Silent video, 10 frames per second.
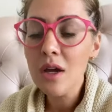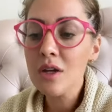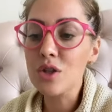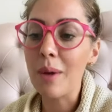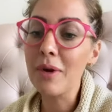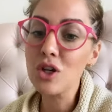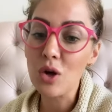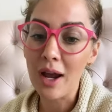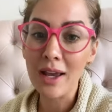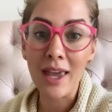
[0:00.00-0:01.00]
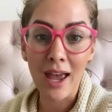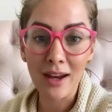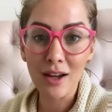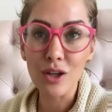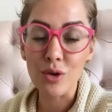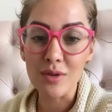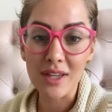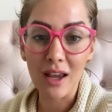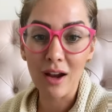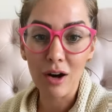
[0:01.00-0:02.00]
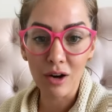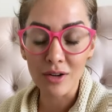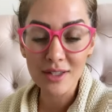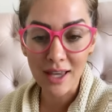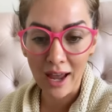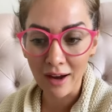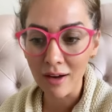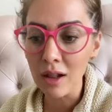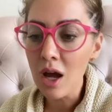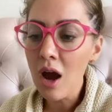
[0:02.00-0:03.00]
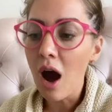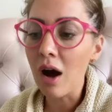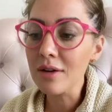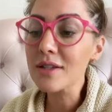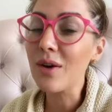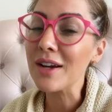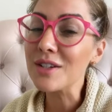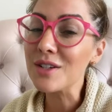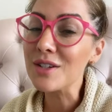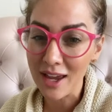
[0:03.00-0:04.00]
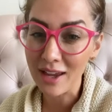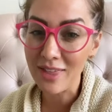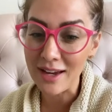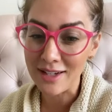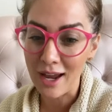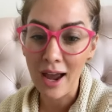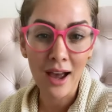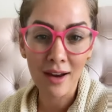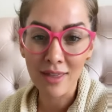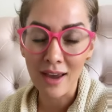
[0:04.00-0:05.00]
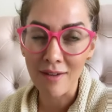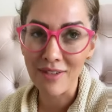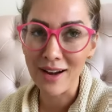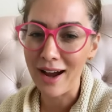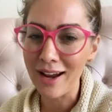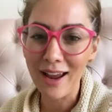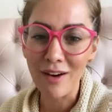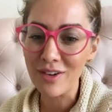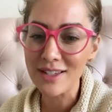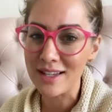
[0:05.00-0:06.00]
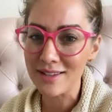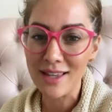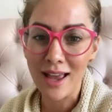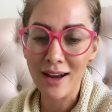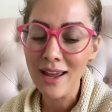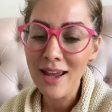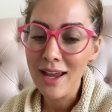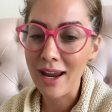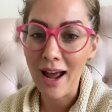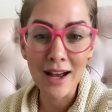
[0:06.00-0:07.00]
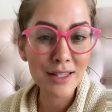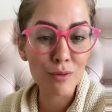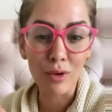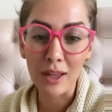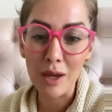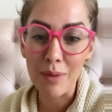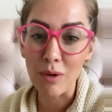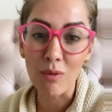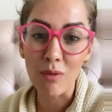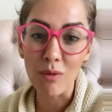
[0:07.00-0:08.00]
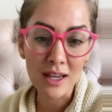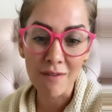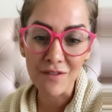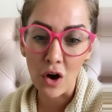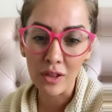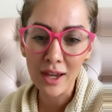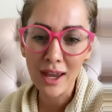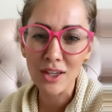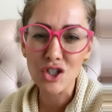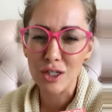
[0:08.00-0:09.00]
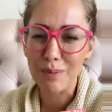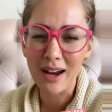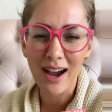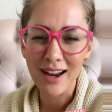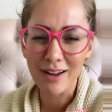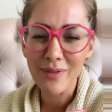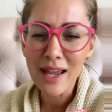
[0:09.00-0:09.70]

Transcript: So I'm gonna try again using her scale. Also, I do think that day I had it in the oven, I ever since then it hasn't really been rising and falling. It's just been kind of